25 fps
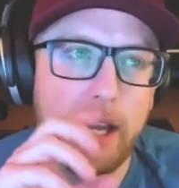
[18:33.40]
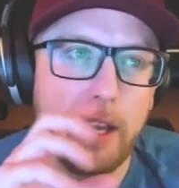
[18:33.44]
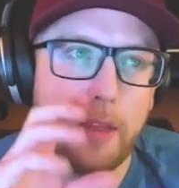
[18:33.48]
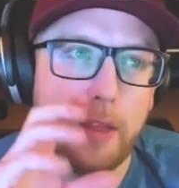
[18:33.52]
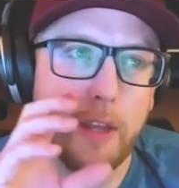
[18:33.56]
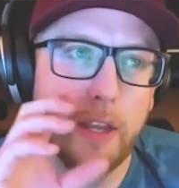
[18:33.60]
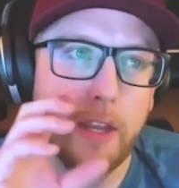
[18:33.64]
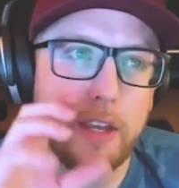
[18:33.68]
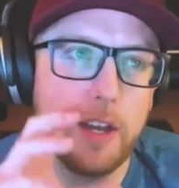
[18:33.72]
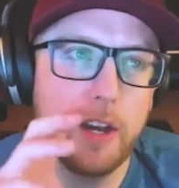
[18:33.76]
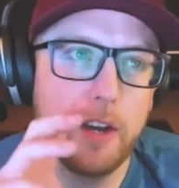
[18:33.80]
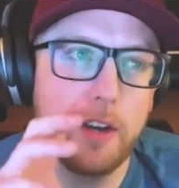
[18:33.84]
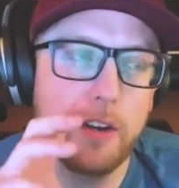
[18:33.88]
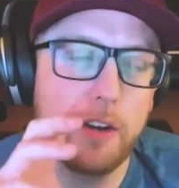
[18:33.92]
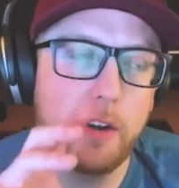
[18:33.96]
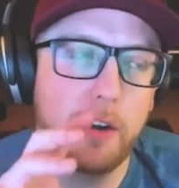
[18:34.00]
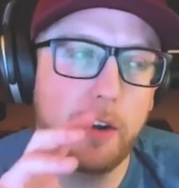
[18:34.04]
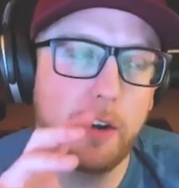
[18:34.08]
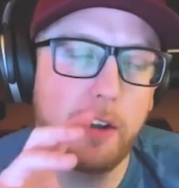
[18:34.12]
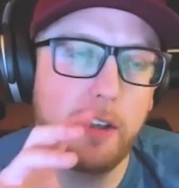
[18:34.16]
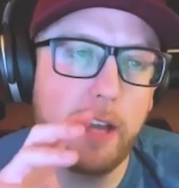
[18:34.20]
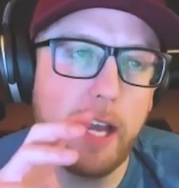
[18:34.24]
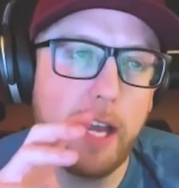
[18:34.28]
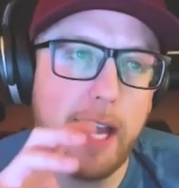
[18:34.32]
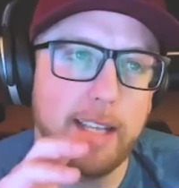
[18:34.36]
the young
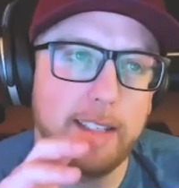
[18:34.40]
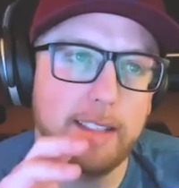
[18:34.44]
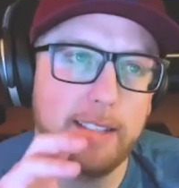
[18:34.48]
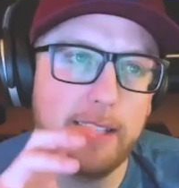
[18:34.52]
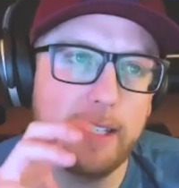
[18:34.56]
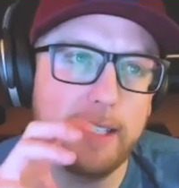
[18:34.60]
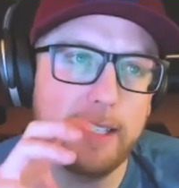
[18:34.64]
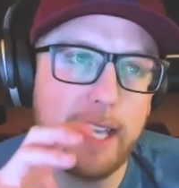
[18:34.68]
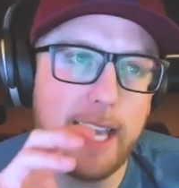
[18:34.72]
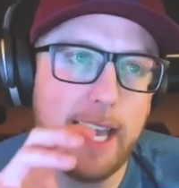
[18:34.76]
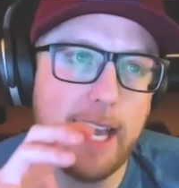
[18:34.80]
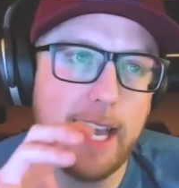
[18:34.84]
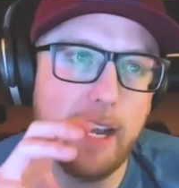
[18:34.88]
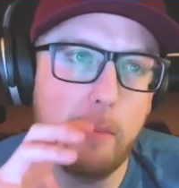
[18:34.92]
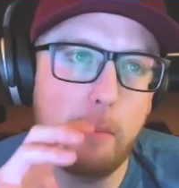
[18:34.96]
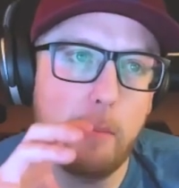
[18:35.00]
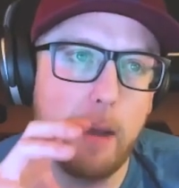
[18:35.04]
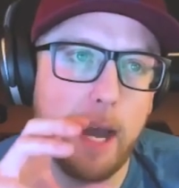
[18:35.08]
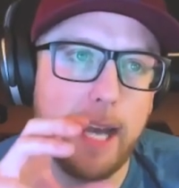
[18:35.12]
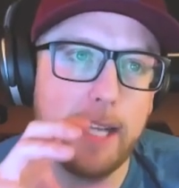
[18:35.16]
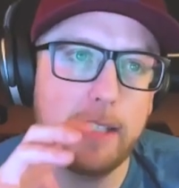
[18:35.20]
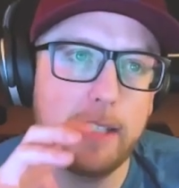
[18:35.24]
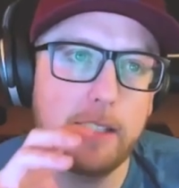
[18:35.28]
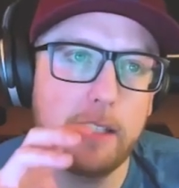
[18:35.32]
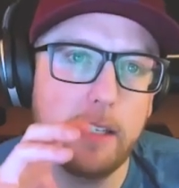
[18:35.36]
girl has this
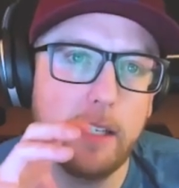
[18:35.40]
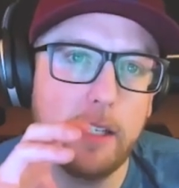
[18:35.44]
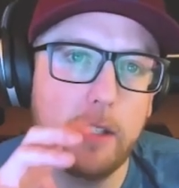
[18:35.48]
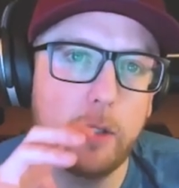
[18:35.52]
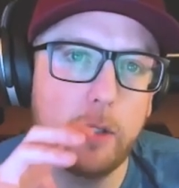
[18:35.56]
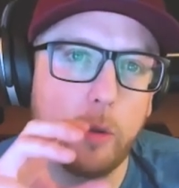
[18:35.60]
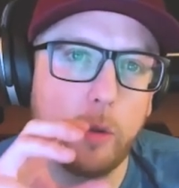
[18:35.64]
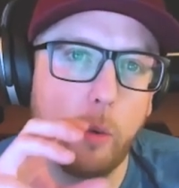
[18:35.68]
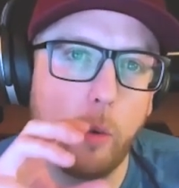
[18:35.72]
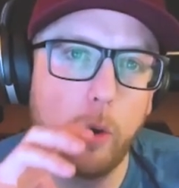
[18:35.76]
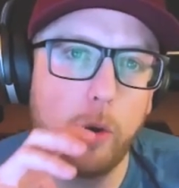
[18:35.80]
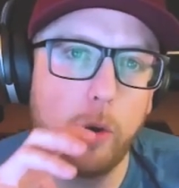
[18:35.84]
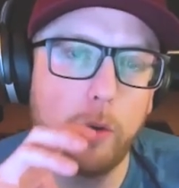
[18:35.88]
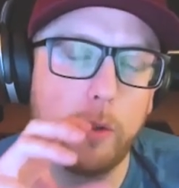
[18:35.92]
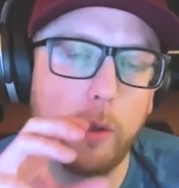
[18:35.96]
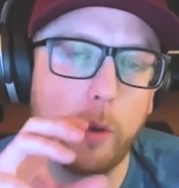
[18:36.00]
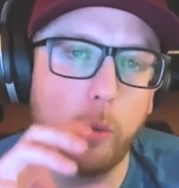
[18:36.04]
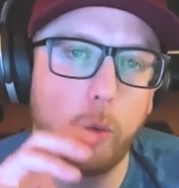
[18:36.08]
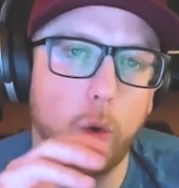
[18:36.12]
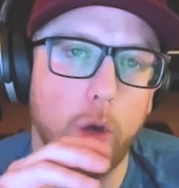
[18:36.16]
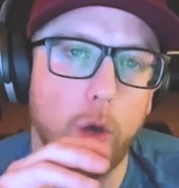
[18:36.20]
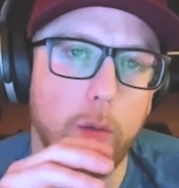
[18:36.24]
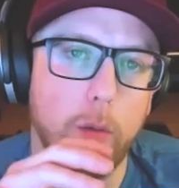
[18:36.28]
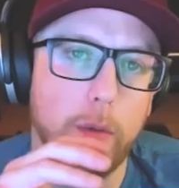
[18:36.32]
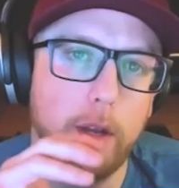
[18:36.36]
animosity toward the
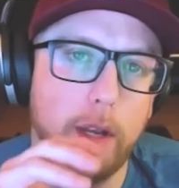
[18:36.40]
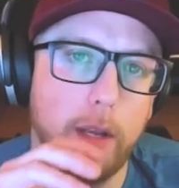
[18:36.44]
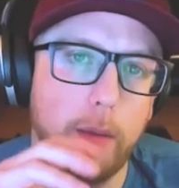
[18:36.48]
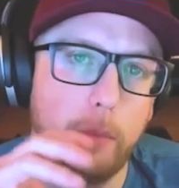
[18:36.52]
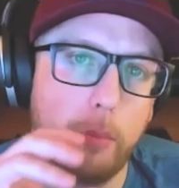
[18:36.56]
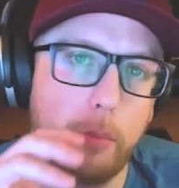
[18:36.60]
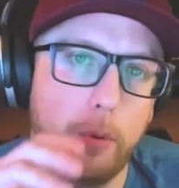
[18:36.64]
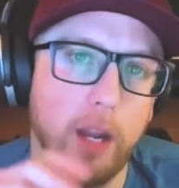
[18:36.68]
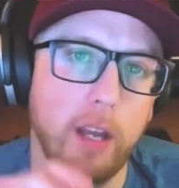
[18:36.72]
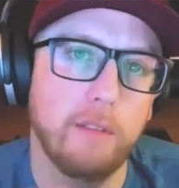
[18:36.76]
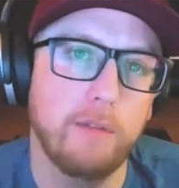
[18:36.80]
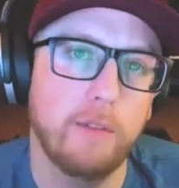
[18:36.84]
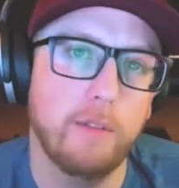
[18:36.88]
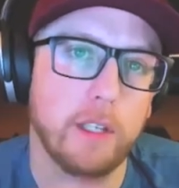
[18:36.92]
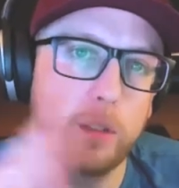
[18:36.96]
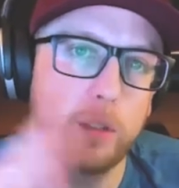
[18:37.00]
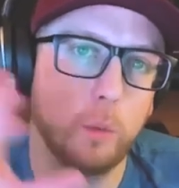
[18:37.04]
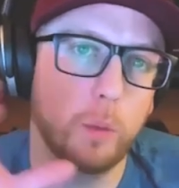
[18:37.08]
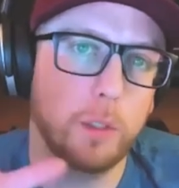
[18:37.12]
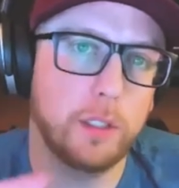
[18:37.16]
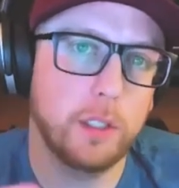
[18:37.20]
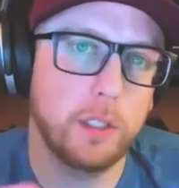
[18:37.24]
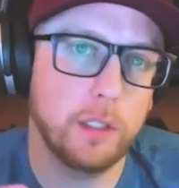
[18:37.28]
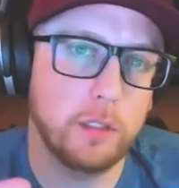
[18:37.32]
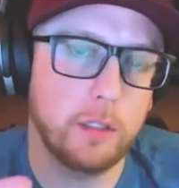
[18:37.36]
woman at
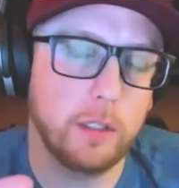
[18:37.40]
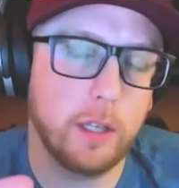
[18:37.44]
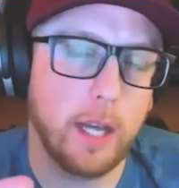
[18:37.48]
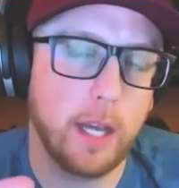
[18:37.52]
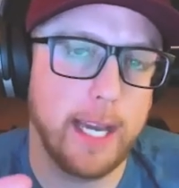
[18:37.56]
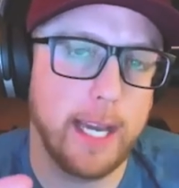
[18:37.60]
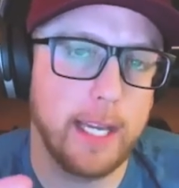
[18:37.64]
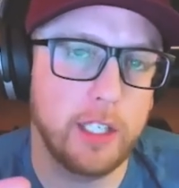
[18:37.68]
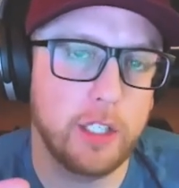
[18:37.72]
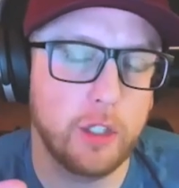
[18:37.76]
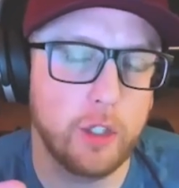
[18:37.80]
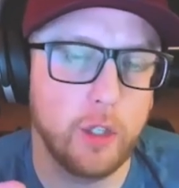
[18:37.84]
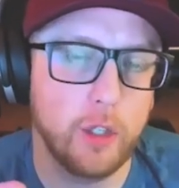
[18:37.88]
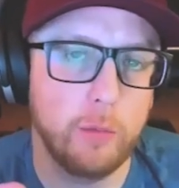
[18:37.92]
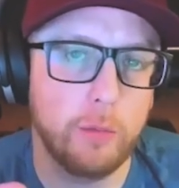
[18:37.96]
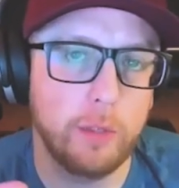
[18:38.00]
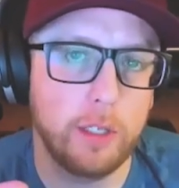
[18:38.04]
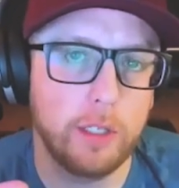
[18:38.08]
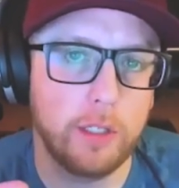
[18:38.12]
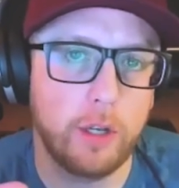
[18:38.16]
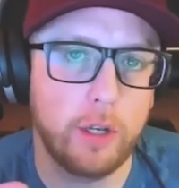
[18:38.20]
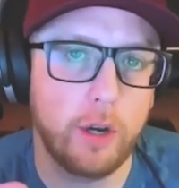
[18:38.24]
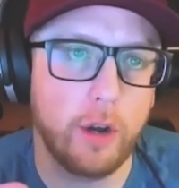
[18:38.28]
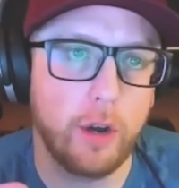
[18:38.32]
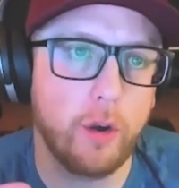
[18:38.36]
breakfast, which is, I assumed,
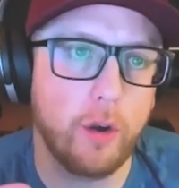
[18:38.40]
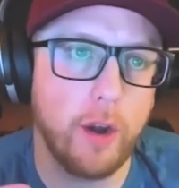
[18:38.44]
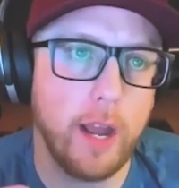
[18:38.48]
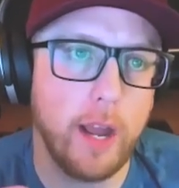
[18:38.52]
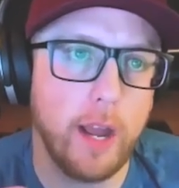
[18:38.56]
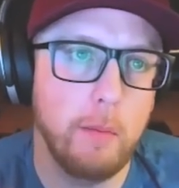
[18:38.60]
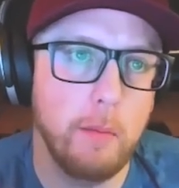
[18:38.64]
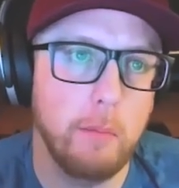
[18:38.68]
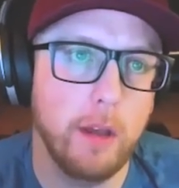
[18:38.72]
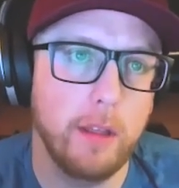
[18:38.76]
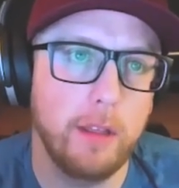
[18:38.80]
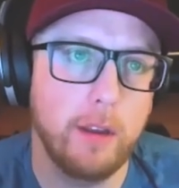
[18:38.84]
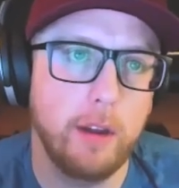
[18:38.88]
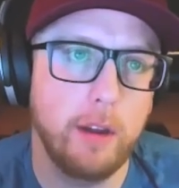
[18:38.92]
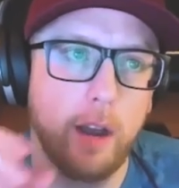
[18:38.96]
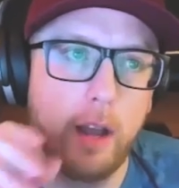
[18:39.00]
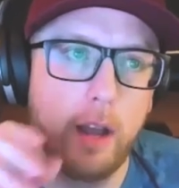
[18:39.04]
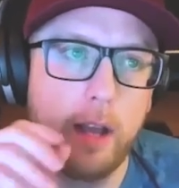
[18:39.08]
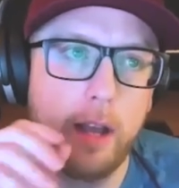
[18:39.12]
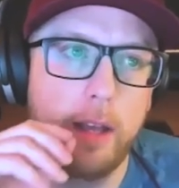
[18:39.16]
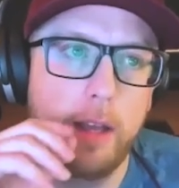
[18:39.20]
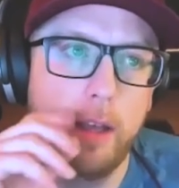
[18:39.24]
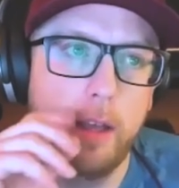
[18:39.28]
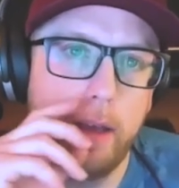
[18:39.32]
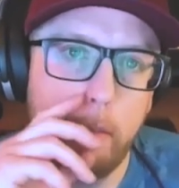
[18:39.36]
is her grandmother,
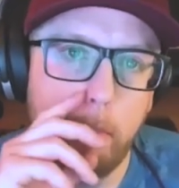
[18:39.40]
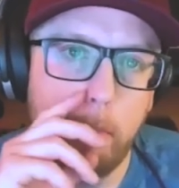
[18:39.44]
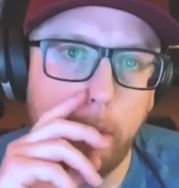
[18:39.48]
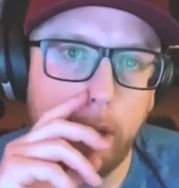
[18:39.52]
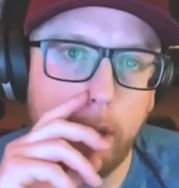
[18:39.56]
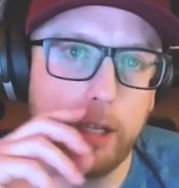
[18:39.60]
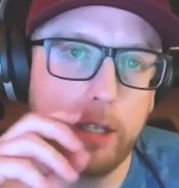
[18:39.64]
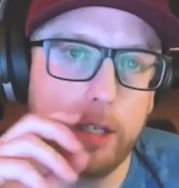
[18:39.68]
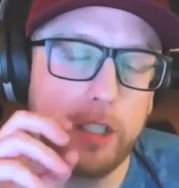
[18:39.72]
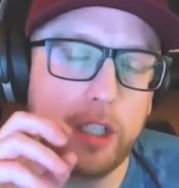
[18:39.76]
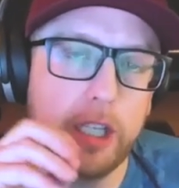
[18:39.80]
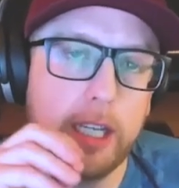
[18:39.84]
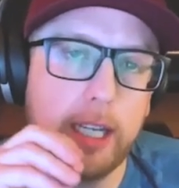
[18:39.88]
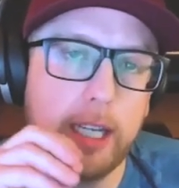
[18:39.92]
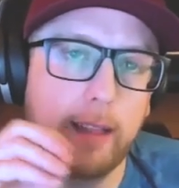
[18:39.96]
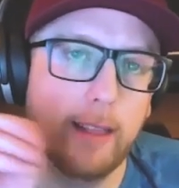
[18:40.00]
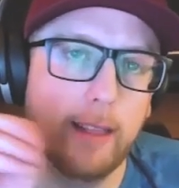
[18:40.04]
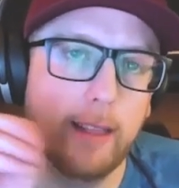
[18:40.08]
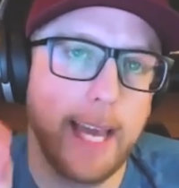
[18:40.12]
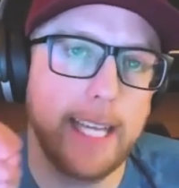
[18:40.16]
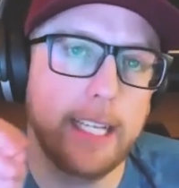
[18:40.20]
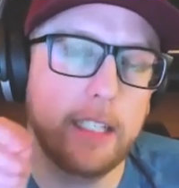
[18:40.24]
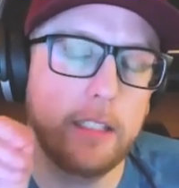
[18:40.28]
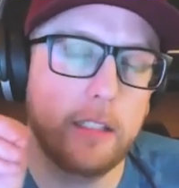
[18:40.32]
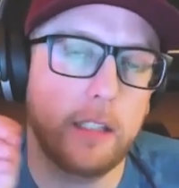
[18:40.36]
but she
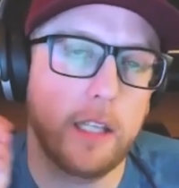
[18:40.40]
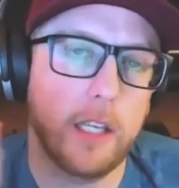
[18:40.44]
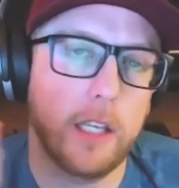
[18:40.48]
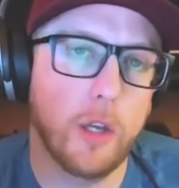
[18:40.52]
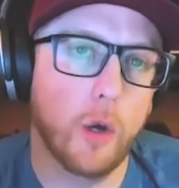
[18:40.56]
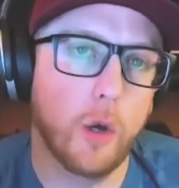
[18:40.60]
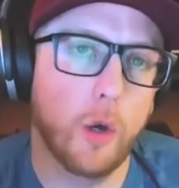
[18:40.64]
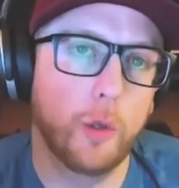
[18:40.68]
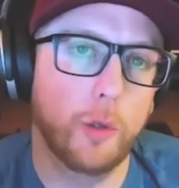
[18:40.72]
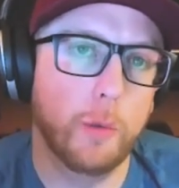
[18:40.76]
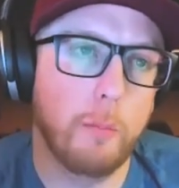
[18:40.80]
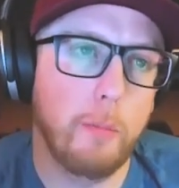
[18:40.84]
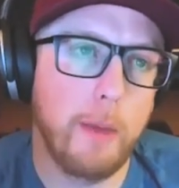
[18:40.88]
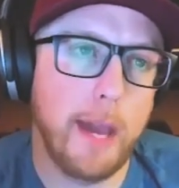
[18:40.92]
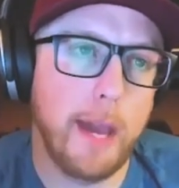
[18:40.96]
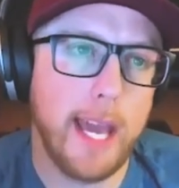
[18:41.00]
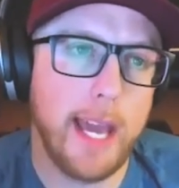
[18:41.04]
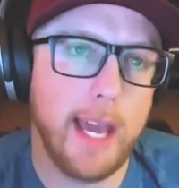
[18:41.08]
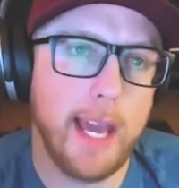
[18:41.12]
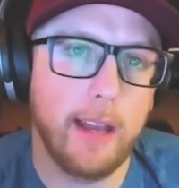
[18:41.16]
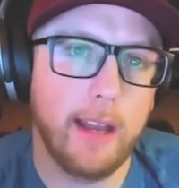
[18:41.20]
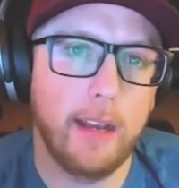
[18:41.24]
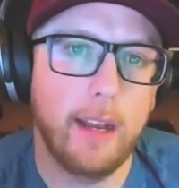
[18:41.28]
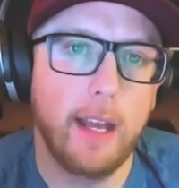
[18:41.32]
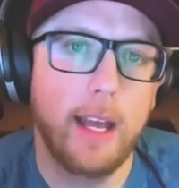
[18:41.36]
likes the old
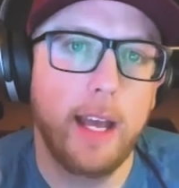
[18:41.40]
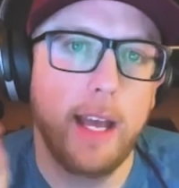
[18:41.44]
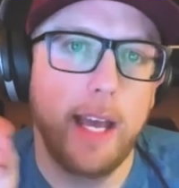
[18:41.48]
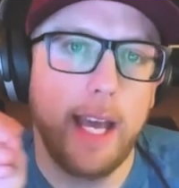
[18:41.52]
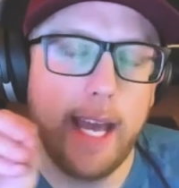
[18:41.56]
man.